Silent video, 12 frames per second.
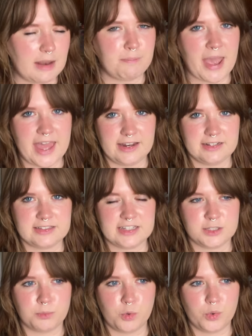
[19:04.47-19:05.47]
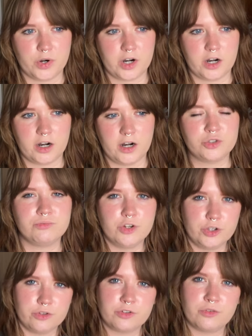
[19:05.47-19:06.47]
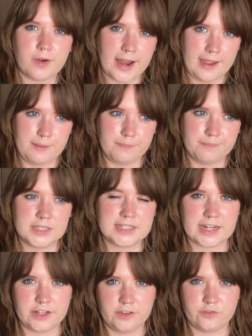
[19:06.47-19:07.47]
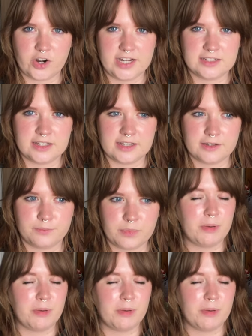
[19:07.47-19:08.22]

And Penance is more true crime style of writing.